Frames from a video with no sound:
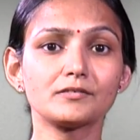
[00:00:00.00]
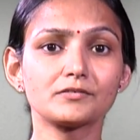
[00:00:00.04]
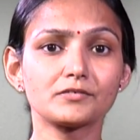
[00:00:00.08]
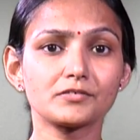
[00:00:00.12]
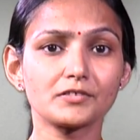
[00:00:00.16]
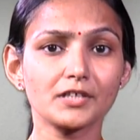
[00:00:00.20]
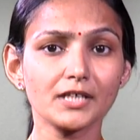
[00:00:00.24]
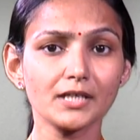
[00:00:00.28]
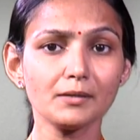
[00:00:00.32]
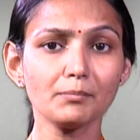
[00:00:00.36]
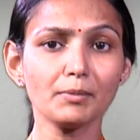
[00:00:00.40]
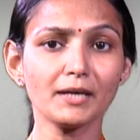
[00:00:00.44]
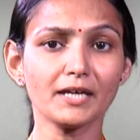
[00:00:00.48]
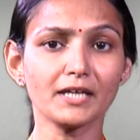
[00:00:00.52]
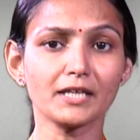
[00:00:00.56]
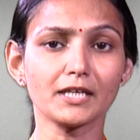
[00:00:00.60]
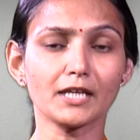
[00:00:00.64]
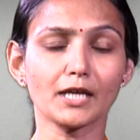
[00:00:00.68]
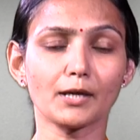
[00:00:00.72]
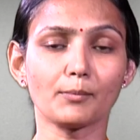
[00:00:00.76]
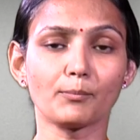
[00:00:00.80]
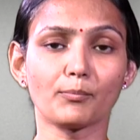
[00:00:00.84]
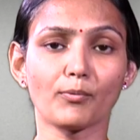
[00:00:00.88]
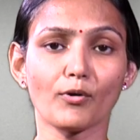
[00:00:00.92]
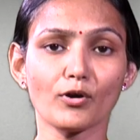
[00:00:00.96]
3
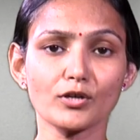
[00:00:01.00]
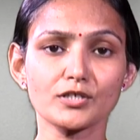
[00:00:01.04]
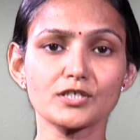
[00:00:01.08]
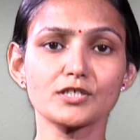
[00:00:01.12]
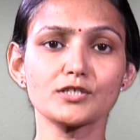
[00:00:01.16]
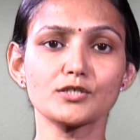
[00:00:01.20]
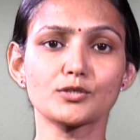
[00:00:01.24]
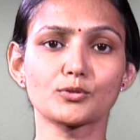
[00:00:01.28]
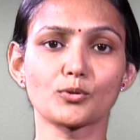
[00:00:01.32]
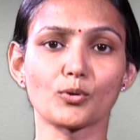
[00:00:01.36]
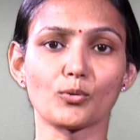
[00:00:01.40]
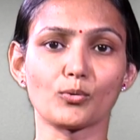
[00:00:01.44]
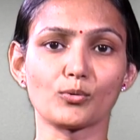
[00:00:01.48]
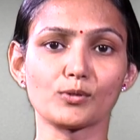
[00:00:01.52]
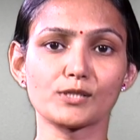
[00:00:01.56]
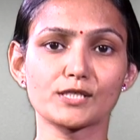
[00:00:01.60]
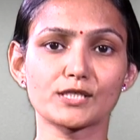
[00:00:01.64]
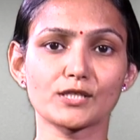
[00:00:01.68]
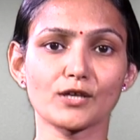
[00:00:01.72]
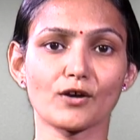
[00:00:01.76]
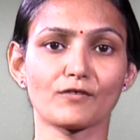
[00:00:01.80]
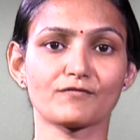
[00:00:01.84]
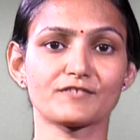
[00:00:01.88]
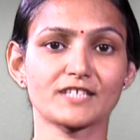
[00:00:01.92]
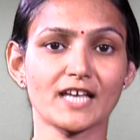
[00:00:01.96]
main important
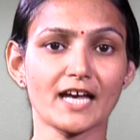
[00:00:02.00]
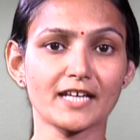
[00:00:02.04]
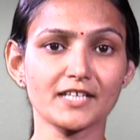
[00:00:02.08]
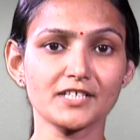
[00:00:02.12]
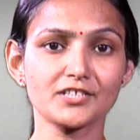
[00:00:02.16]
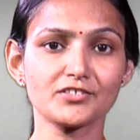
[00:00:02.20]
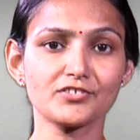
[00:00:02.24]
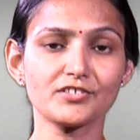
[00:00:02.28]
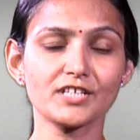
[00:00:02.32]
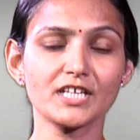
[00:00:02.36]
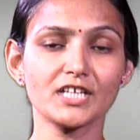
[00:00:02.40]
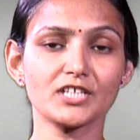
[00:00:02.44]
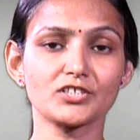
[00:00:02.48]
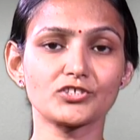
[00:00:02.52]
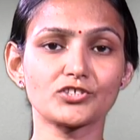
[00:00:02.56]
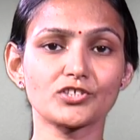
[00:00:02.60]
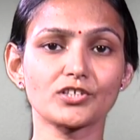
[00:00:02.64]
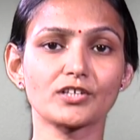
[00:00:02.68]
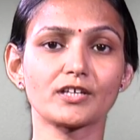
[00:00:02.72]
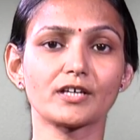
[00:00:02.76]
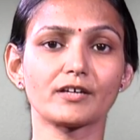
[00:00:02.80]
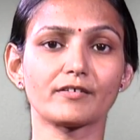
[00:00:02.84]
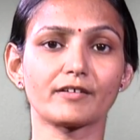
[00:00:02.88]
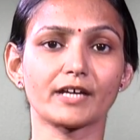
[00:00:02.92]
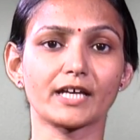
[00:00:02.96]
goals of sanitary
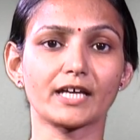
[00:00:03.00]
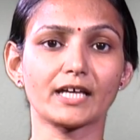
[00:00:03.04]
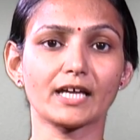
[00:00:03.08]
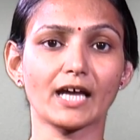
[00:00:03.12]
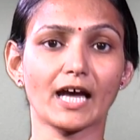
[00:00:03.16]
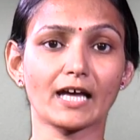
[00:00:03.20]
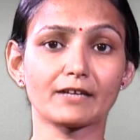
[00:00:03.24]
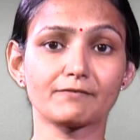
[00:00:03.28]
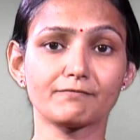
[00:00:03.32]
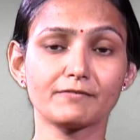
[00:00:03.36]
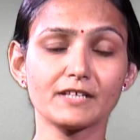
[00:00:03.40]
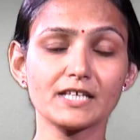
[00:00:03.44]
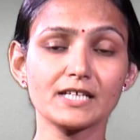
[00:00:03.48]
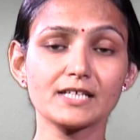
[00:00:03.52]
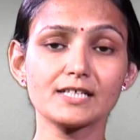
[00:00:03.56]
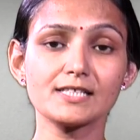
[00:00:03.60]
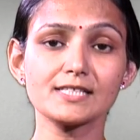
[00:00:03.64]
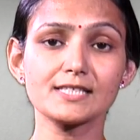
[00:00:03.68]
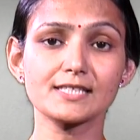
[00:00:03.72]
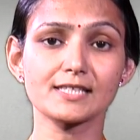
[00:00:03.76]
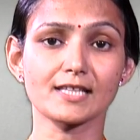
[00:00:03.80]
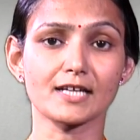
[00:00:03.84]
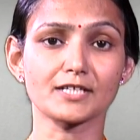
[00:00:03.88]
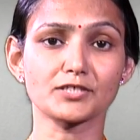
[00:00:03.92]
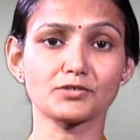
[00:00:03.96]
engineering and fecal
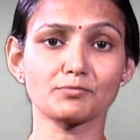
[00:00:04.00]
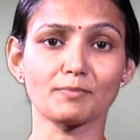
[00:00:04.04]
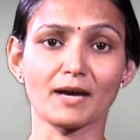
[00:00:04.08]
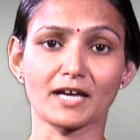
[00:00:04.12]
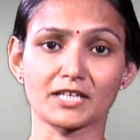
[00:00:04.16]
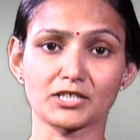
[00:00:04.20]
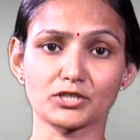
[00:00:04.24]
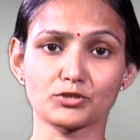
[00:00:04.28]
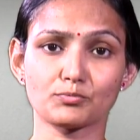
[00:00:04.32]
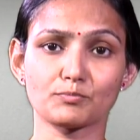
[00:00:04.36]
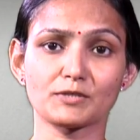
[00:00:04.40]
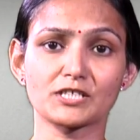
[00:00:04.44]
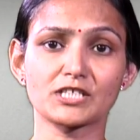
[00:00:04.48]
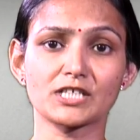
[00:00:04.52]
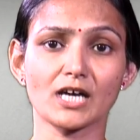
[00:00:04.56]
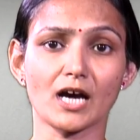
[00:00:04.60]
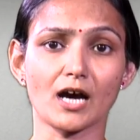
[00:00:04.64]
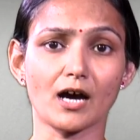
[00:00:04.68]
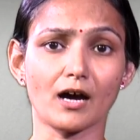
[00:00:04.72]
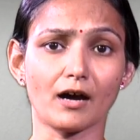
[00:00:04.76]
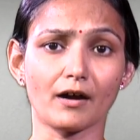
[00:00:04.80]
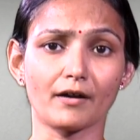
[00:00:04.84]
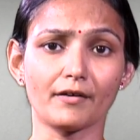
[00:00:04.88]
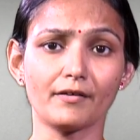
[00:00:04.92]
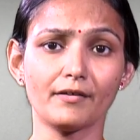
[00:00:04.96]
sludge management
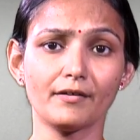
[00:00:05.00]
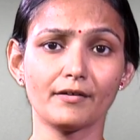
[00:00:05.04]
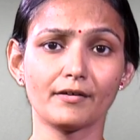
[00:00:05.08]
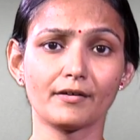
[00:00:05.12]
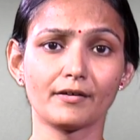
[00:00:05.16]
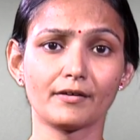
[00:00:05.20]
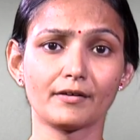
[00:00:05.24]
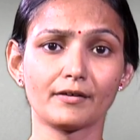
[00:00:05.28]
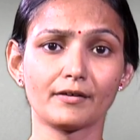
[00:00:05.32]
are: